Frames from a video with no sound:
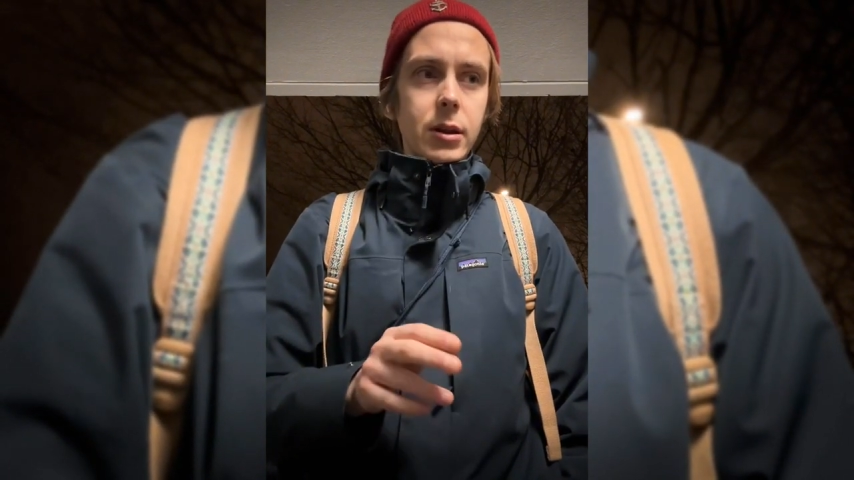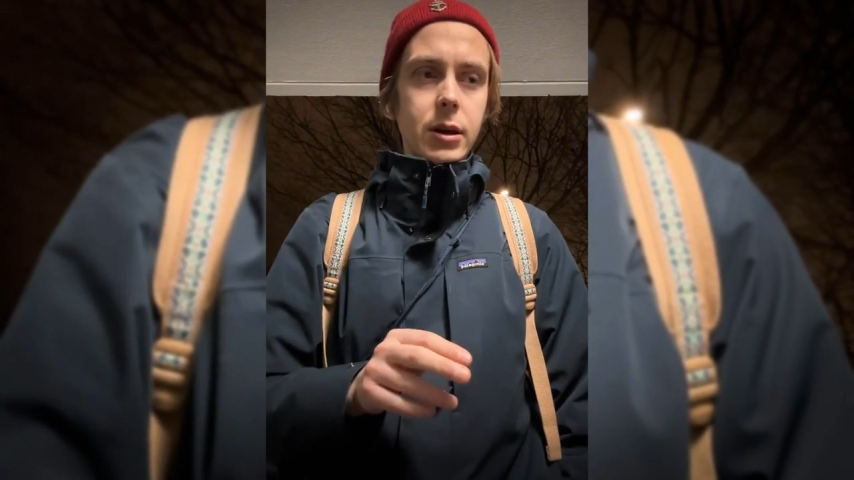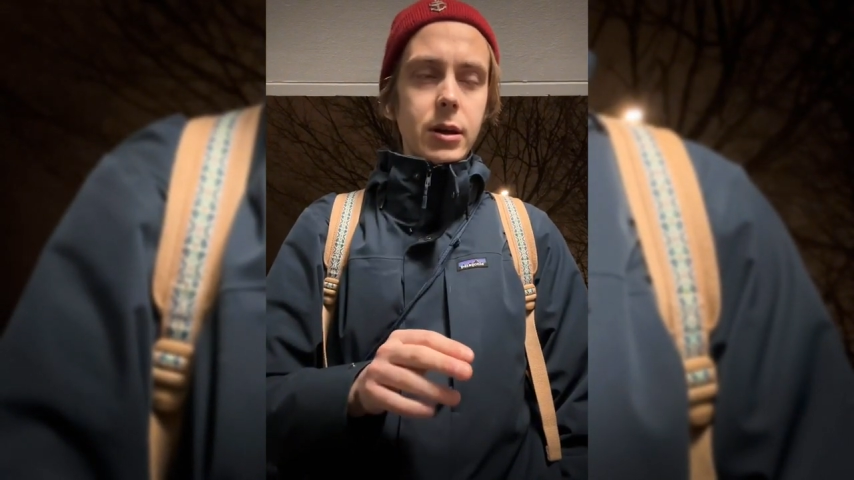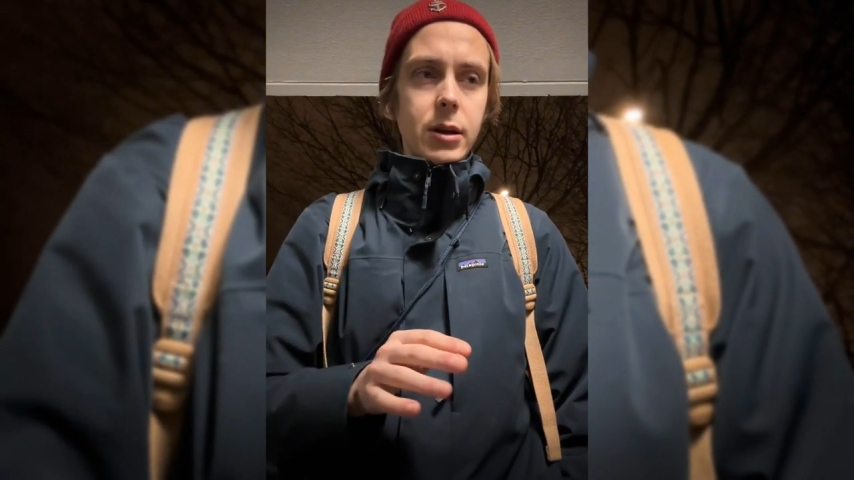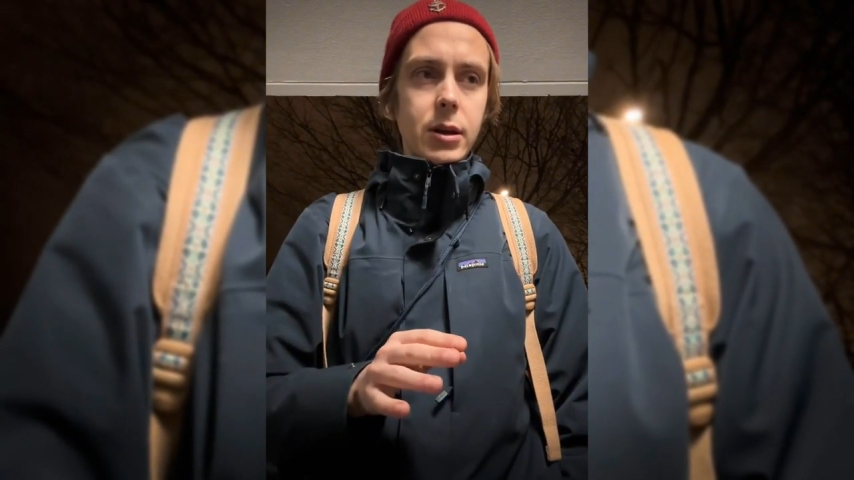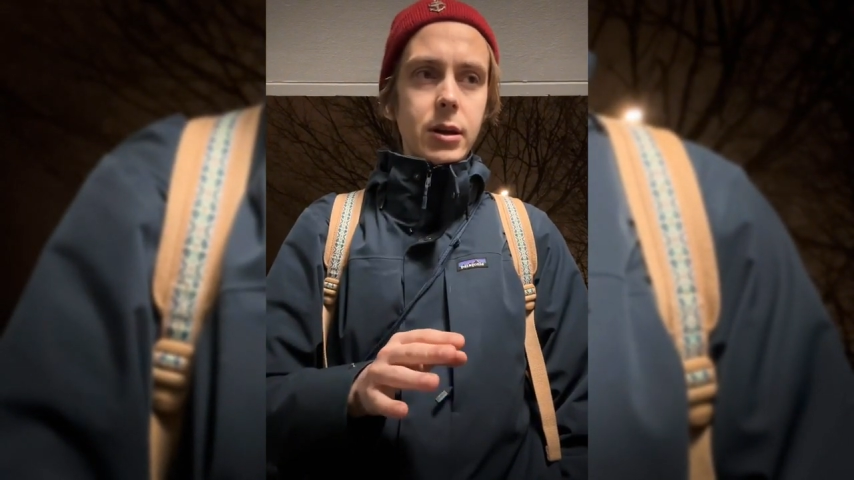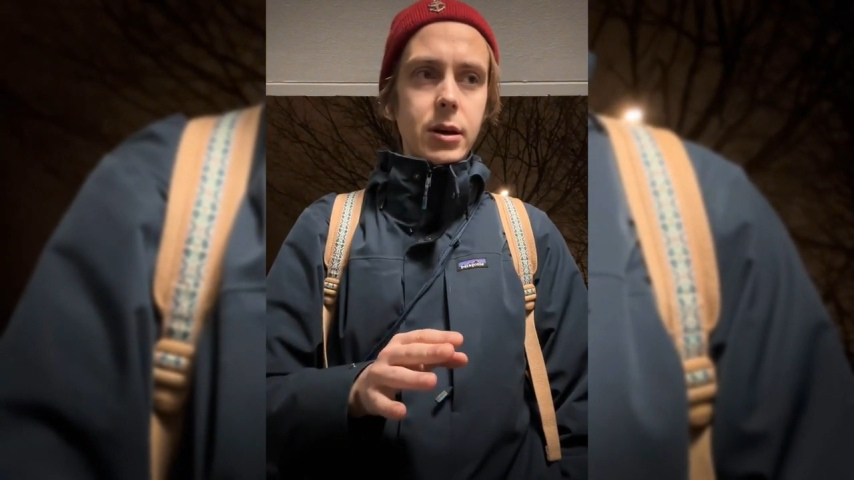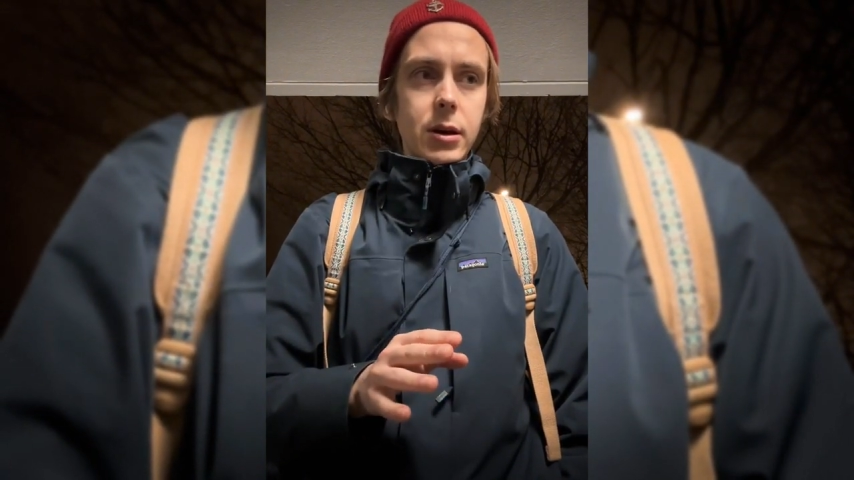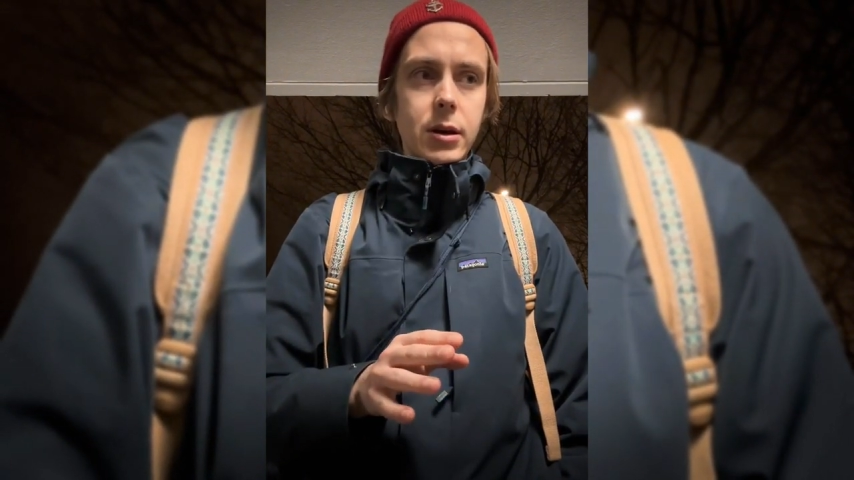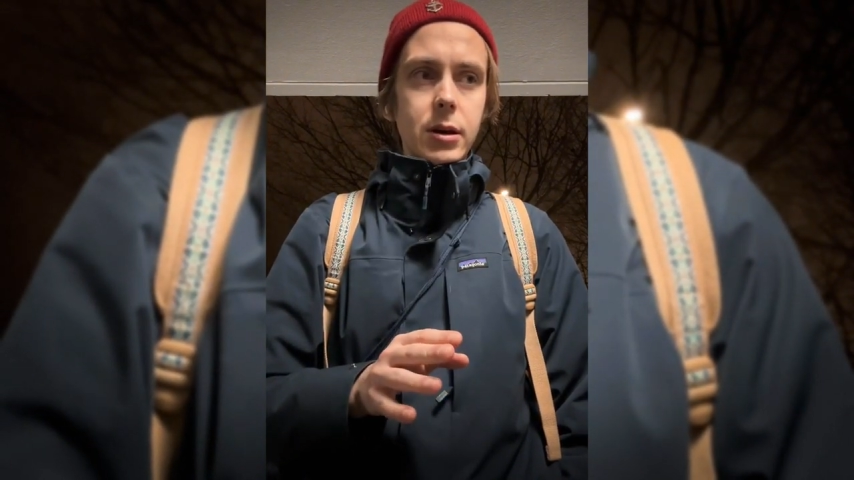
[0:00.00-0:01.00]

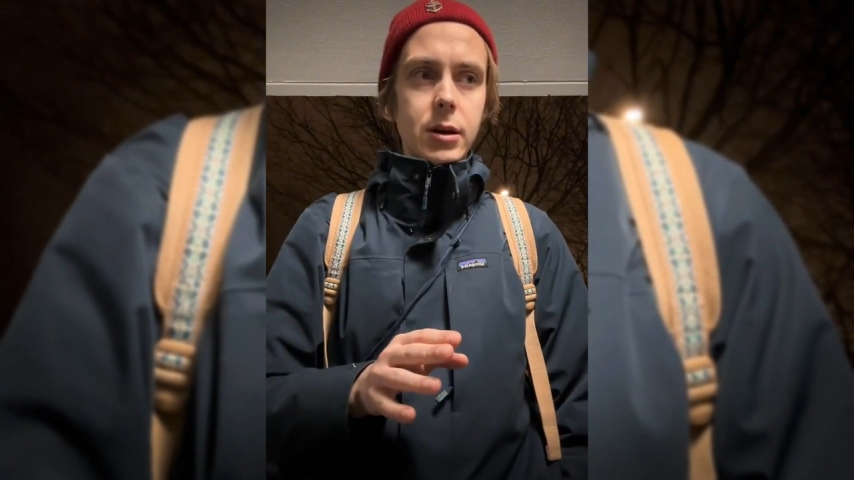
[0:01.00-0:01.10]
then